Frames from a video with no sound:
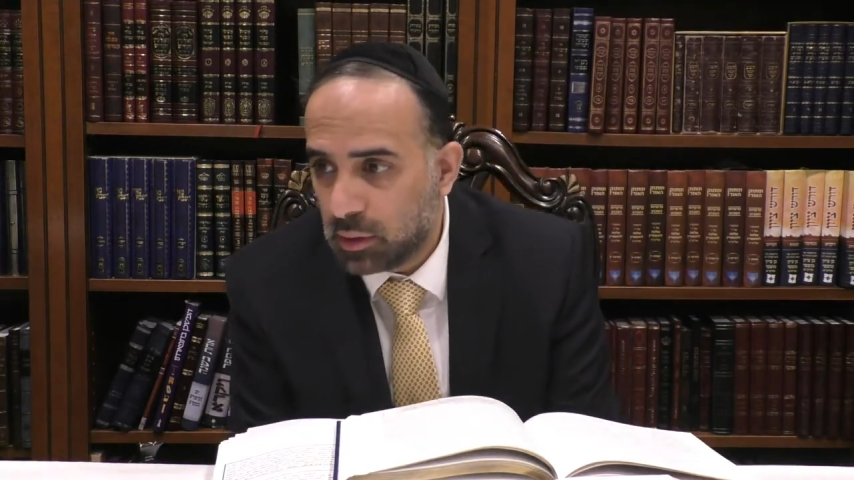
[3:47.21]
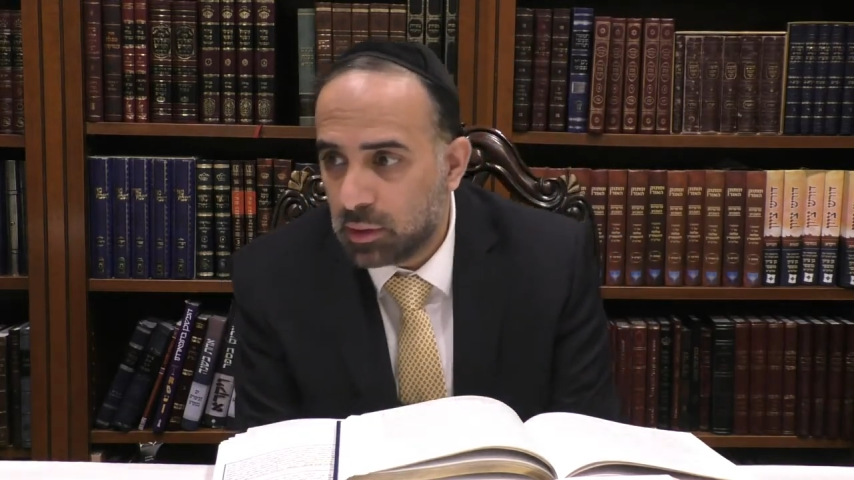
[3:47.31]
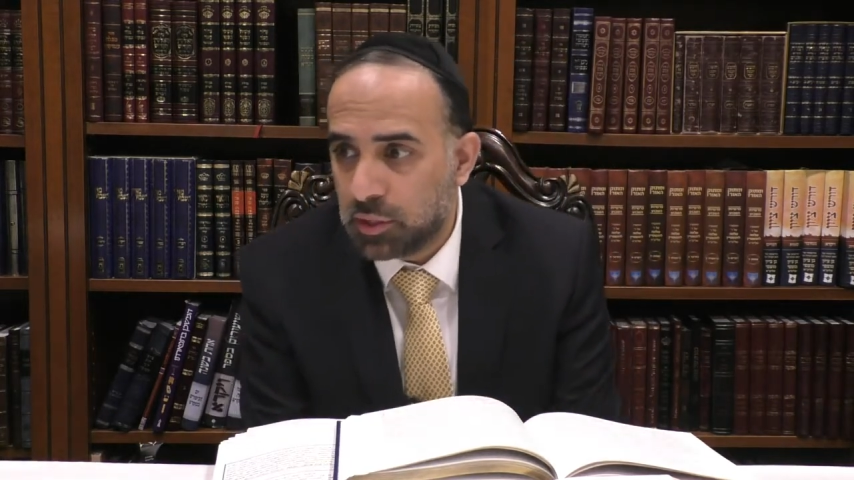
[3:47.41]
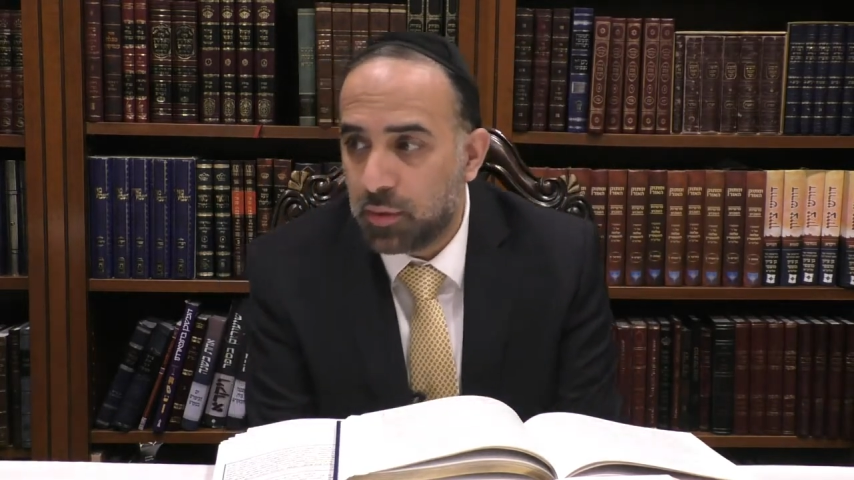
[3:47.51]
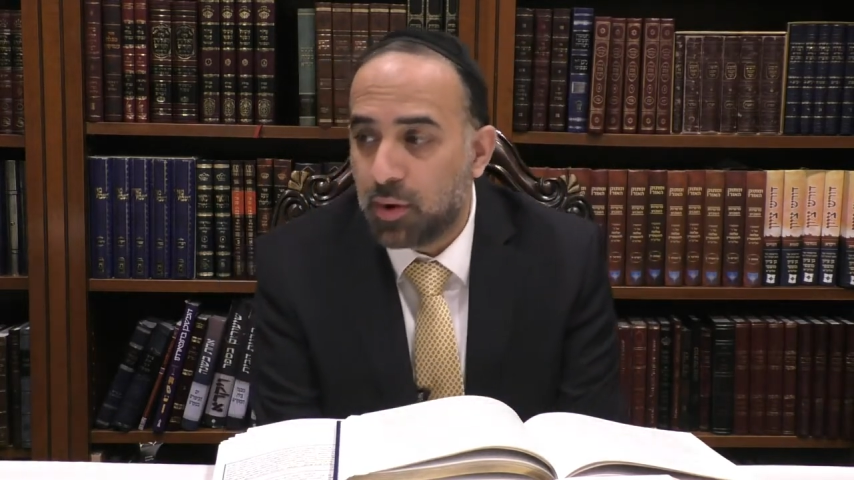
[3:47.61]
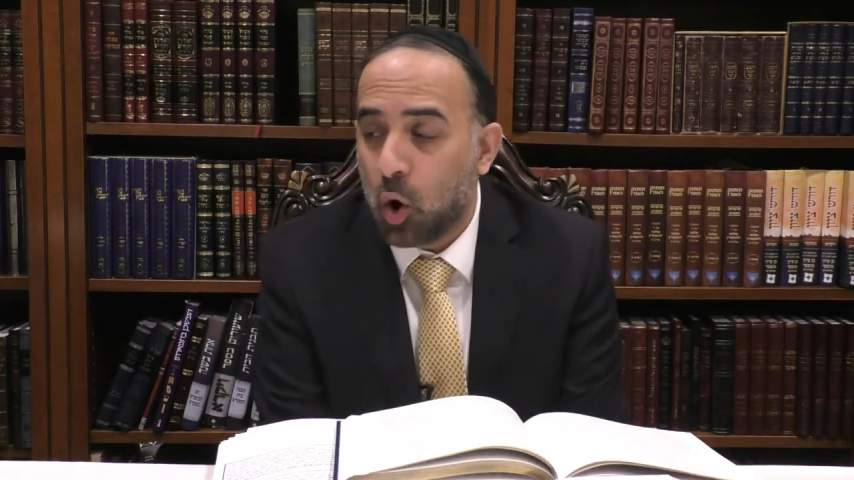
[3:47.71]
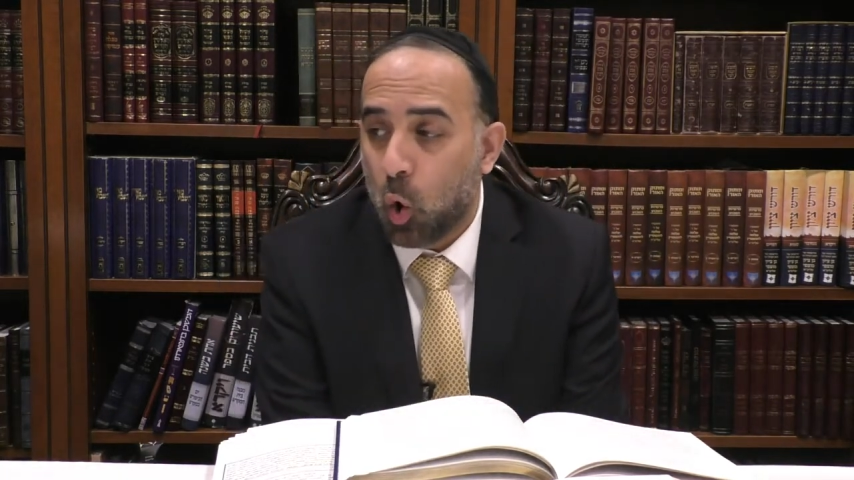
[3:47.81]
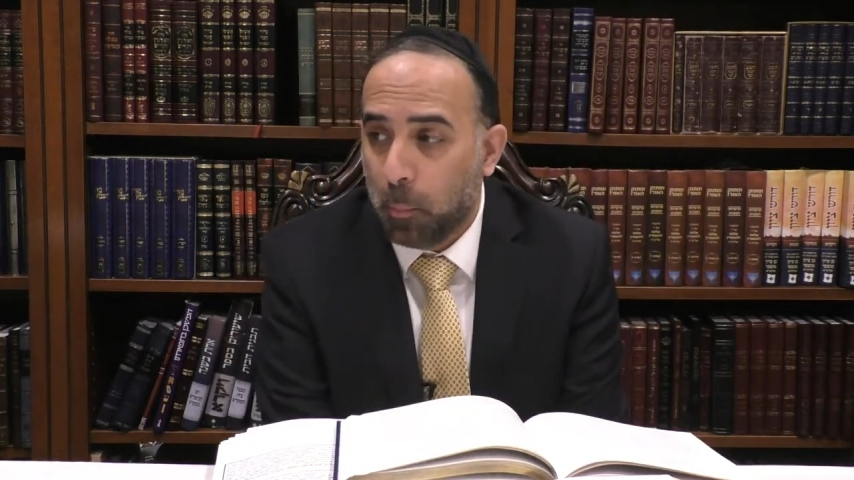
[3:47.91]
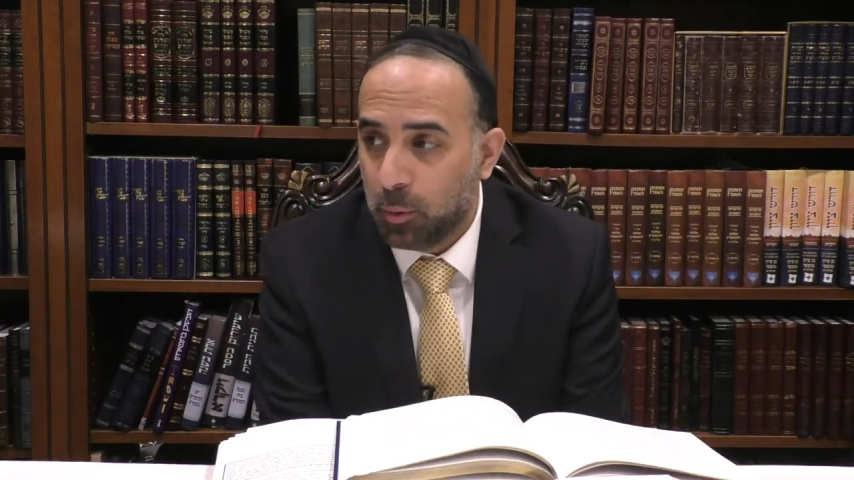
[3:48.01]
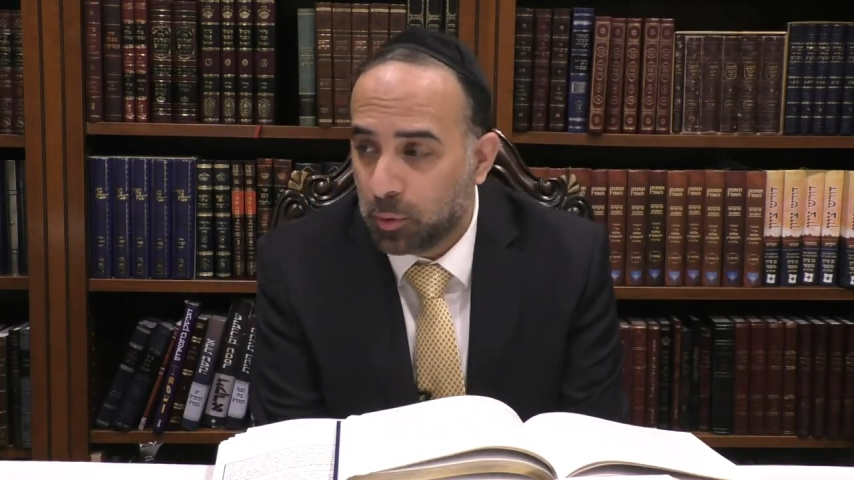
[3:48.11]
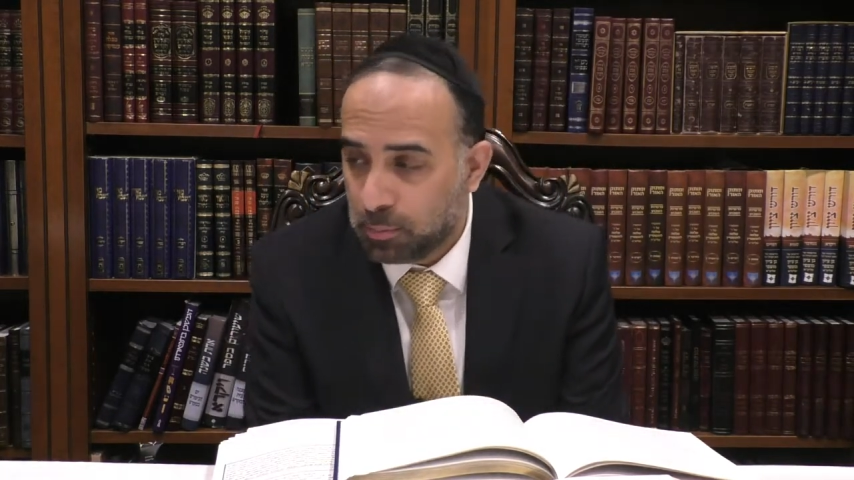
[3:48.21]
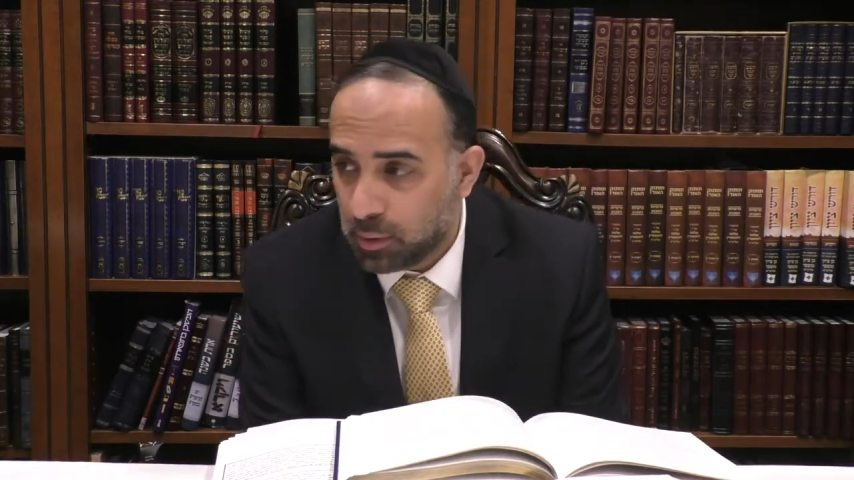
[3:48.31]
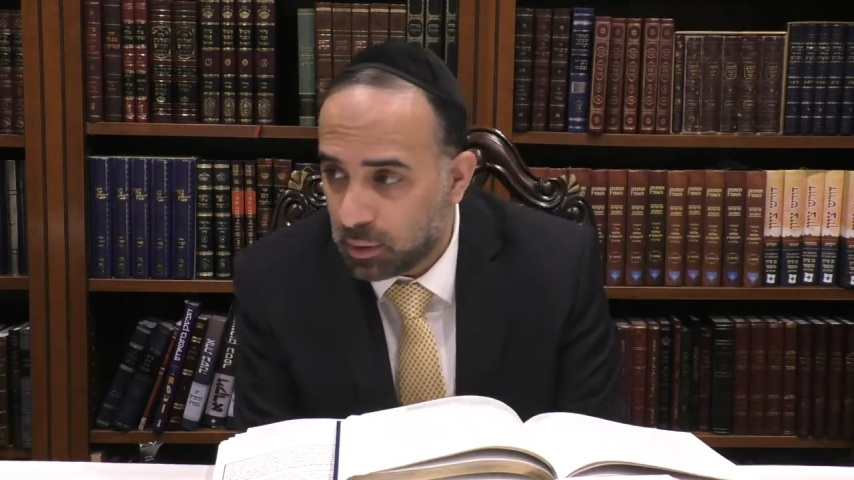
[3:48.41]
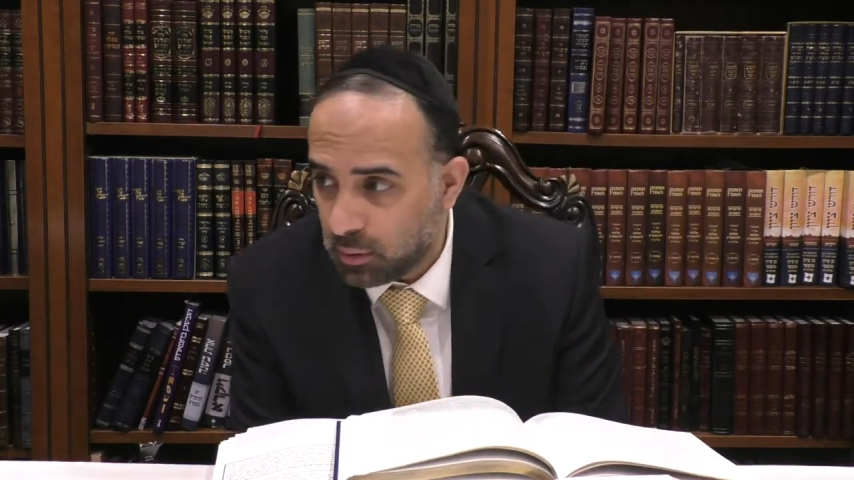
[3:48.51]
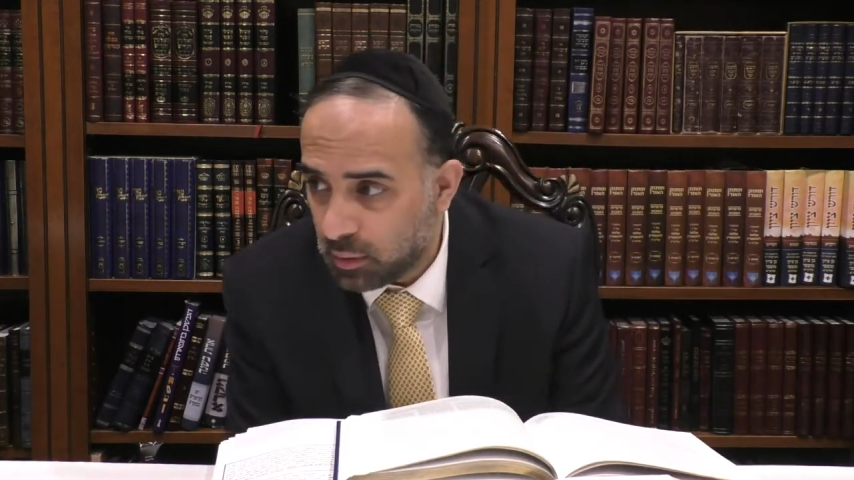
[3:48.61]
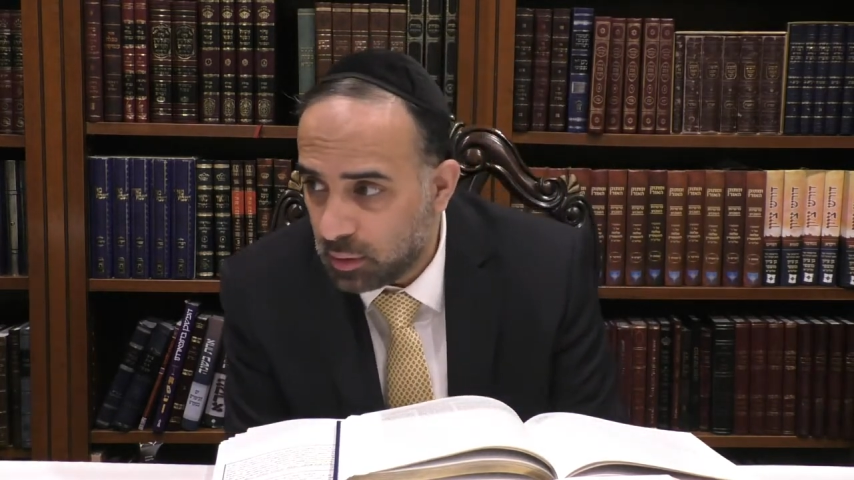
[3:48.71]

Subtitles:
is very open with me,